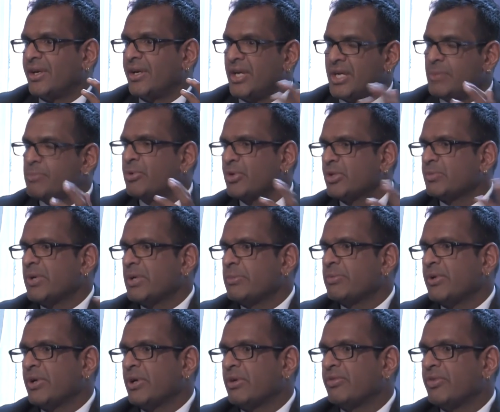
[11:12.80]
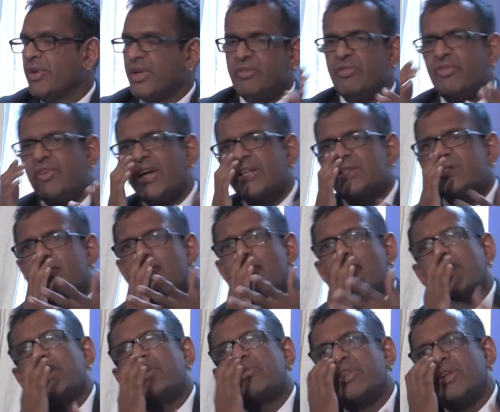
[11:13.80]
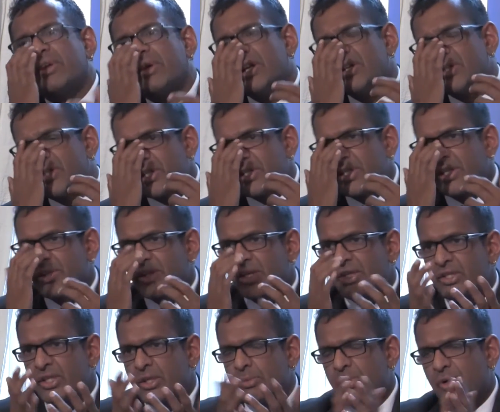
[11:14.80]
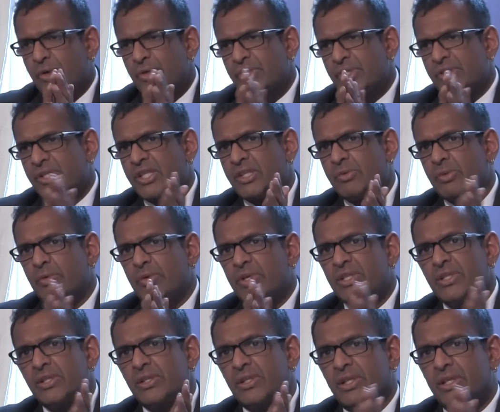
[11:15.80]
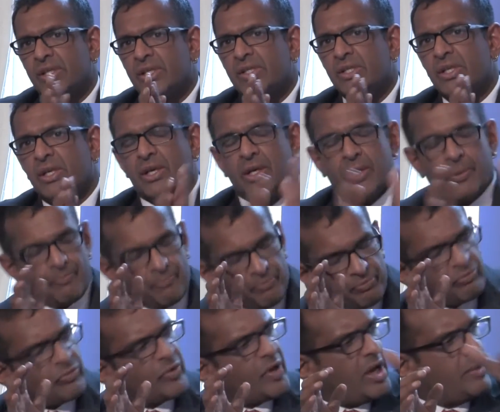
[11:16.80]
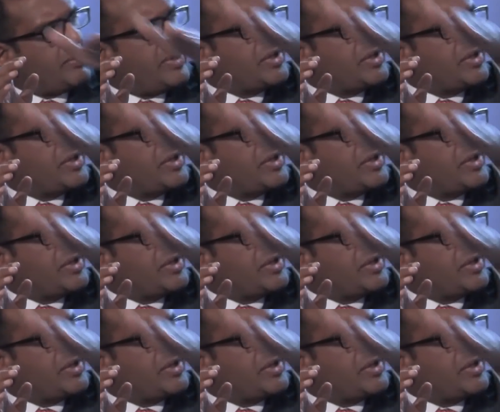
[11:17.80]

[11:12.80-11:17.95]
He puts people off. And in fact, one of the interesting things that a pollster said to me recently is, I